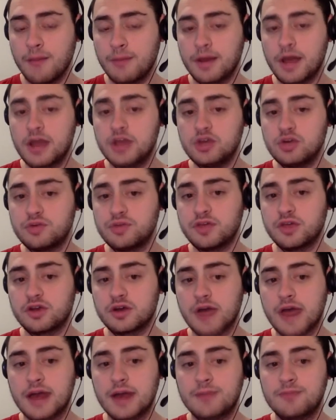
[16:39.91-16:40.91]
But I do think
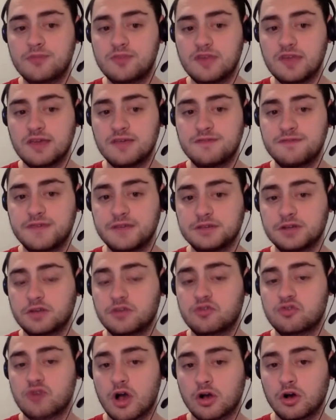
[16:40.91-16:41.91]
you're going to end up seeing
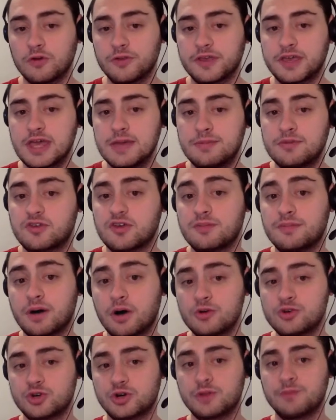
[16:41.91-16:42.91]
Felix struggle to keep his
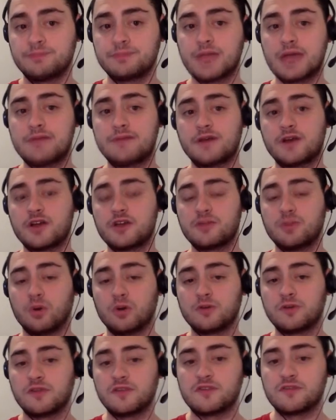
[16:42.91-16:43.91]
composure at various
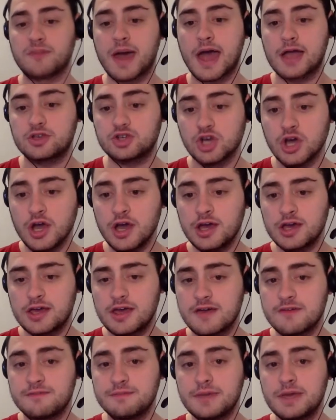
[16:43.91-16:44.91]
points in this match.
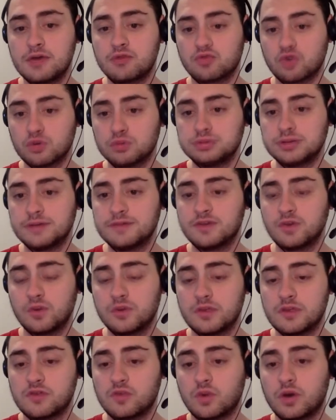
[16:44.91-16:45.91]
Give me Rublev to
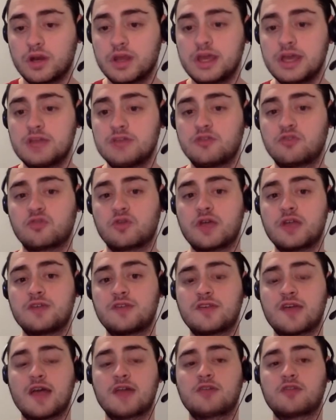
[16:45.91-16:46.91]
win this one in
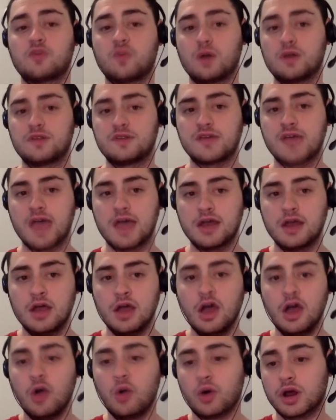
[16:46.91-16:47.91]
straight sets. So once again,
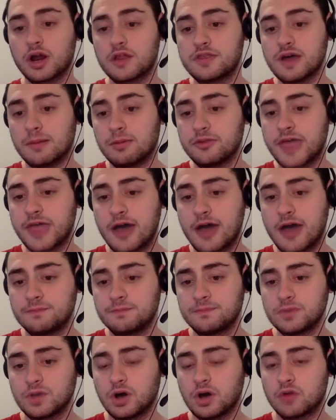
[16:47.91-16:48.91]
we're going to double
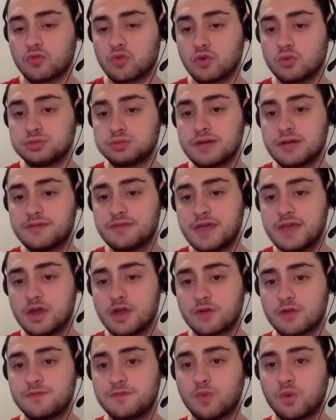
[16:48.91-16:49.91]
down on Rublev
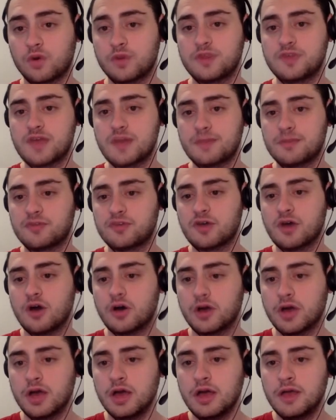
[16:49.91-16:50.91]
here for this
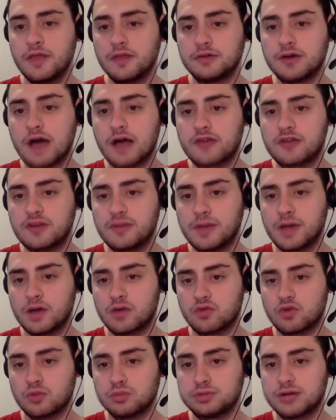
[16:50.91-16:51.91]
episode. The lock's going to be
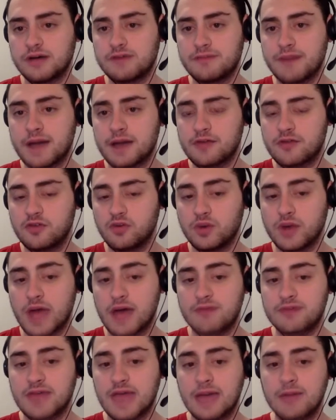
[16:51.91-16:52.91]
on Rublev minus
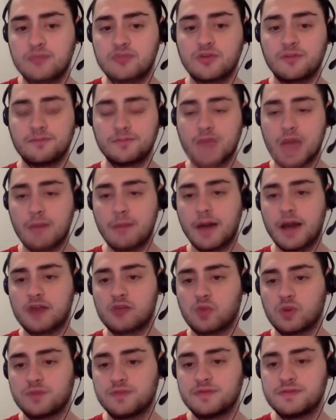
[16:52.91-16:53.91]
2.5 games at
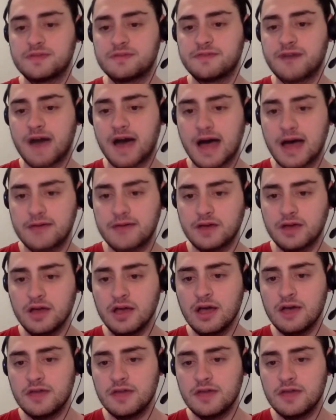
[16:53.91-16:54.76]
minus 155.